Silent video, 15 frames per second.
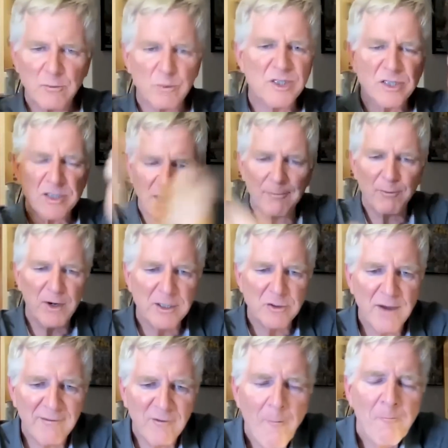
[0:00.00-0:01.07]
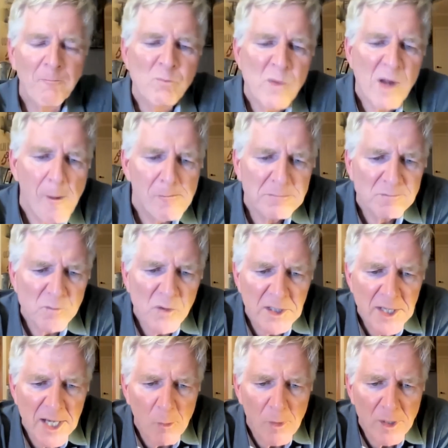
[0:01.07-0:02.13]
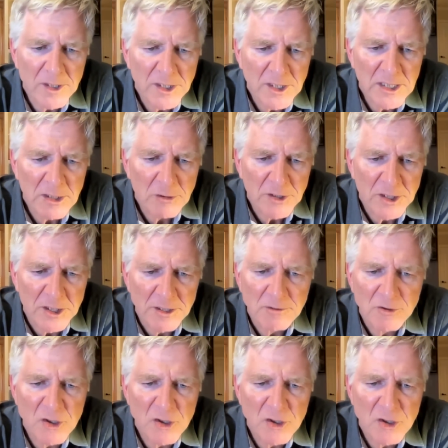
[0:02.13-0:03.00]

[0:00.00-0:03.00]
We're celebrating travel, and now we're going to carry on.